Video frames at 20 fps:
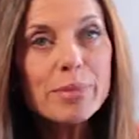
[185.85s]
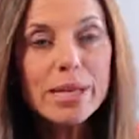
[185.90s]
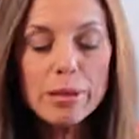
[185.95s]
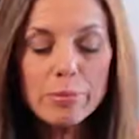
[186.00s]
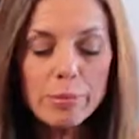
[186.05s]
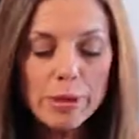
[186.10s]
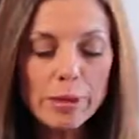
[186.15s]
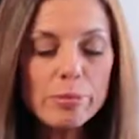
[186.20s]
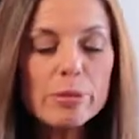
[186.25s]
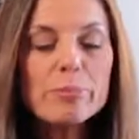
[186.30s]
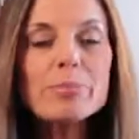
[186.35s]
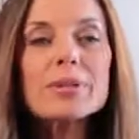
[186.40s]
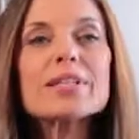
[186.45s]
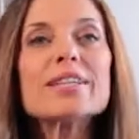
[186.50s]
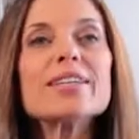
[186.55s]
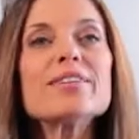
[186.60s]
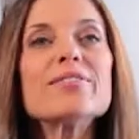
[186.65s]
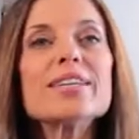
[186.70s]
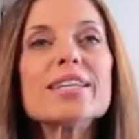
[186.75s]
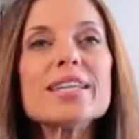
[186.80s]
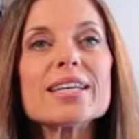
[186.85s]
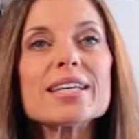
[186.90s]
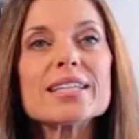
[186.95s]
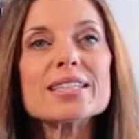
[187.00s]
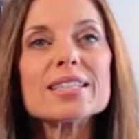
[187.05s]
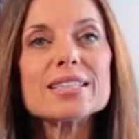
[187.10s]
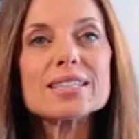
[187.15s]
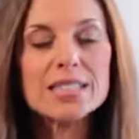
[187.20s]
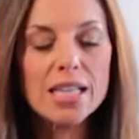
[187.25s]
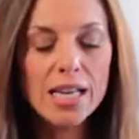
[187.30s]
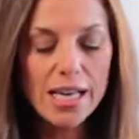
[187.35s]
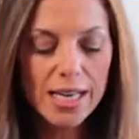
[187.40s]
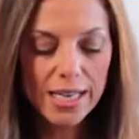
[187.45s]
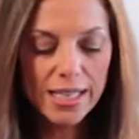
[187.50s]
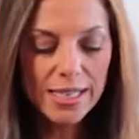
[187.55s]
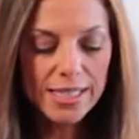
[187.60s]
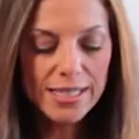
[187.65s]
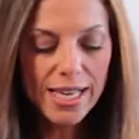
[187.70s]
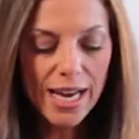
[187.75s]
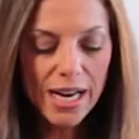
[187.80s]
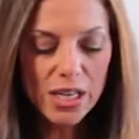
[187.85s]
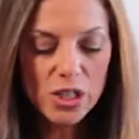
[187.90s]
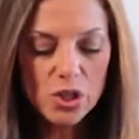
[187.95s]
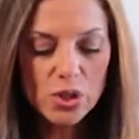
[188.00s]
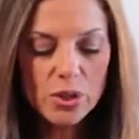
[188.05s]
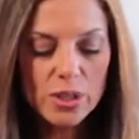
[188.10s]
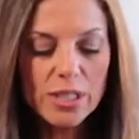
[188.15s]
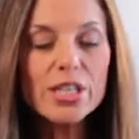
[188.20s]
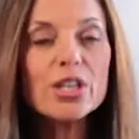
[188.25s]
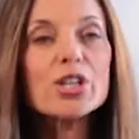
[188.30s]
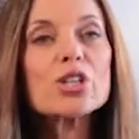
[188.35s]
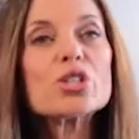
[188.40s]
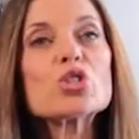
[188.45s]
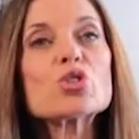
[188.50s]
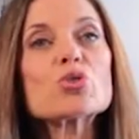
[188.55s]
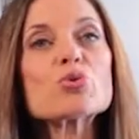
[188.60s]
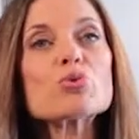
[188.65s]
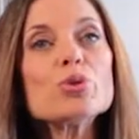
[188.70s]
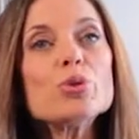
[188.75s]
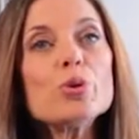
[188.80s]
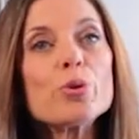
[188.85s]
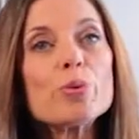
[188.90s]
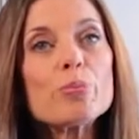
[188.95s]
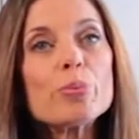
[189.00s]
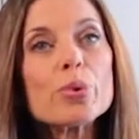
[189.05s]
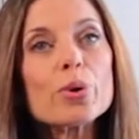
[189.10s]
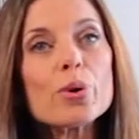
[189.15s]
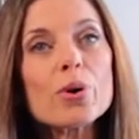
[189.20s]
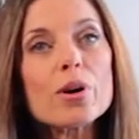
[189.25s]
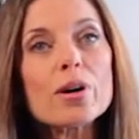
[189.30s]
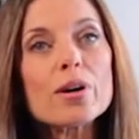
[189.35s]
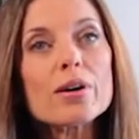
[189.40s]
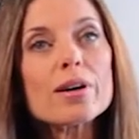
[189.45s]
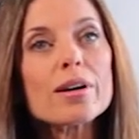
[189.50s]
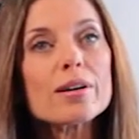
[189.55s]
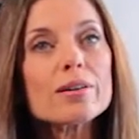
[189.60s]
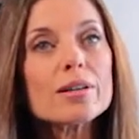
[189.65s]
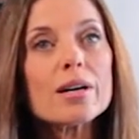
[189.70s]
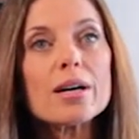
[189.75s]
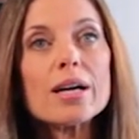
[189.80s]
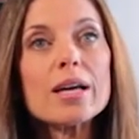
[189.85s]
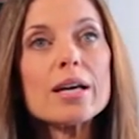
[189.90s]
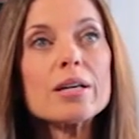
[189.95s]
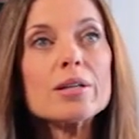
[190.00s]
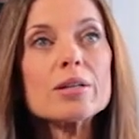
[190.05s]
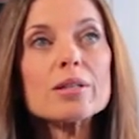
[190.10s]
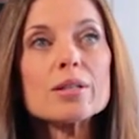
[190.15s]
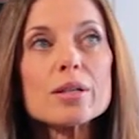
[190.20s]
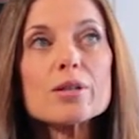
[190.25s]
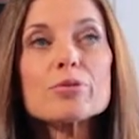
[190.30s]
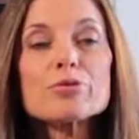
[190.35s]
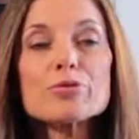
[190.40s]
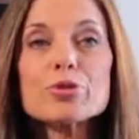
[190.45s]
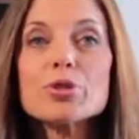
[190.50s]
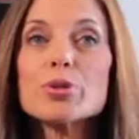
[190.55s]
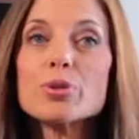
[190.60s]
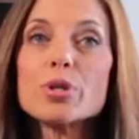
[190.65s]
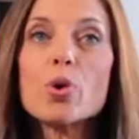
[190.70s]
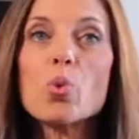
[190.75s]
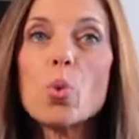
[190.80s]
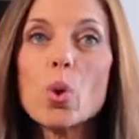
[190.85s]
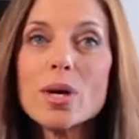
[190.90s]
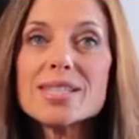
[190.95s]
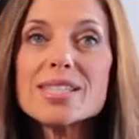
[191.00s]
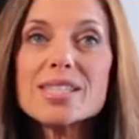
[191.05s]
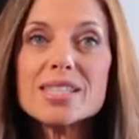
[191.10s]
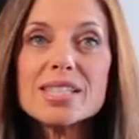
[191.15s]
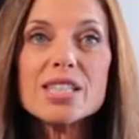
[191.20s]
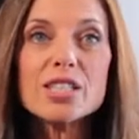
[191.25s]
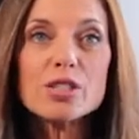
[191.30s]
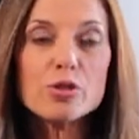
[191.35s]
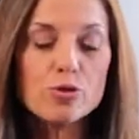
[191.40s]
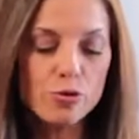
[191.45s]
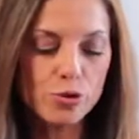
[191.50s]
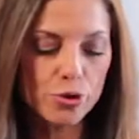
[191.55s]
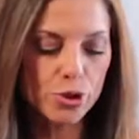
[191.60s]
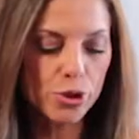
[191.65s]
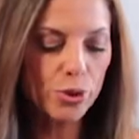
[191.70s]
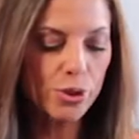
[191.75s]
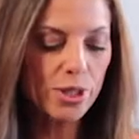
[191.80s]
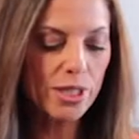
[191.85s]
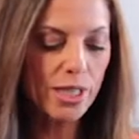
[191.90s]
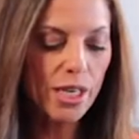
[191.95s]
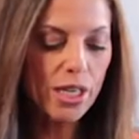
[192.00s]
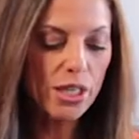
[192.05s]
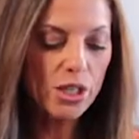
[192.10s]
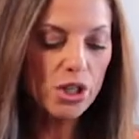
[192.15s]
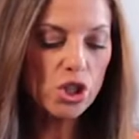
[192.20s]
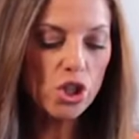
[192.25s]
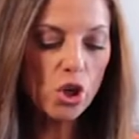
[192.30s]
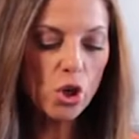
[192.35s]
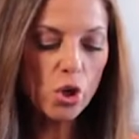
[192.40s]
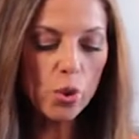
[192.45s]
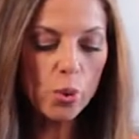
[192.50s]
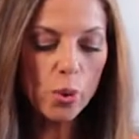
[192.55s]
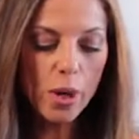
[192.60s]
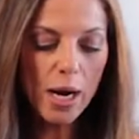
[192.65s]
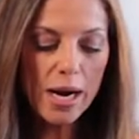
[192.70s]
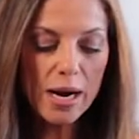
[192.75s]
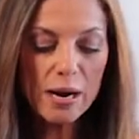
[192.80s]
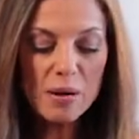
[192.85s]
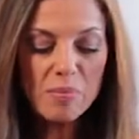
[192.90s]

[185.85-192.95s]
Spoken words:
Many people believe it is. It is actually a drupe or a fruit, a one-seeded fruit. So